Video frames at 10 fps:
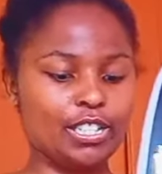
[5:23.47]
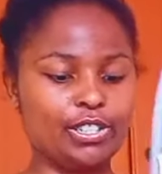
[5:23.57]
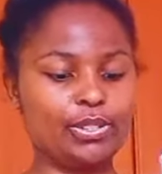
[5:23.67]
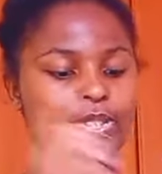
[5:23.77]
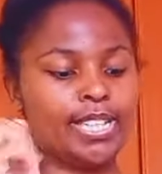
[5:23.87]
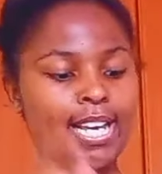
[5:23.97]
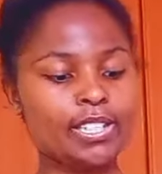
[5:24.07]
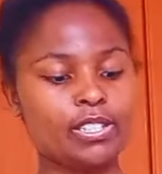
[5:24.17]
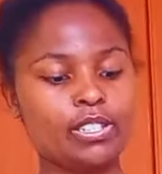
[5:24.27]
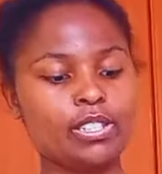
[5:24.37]
So
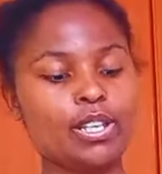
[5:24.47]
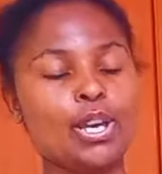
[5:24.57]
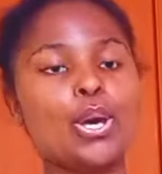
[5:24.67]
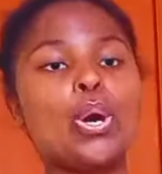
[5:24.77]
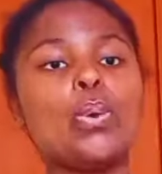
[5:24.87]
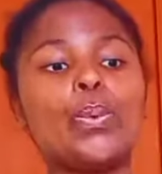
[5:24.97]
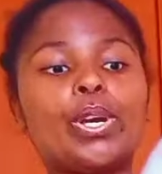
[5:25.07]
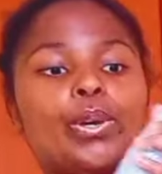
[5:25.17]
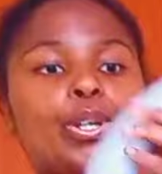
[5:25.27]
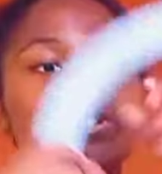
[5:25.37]
next,
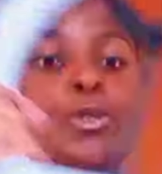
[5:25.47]
we're going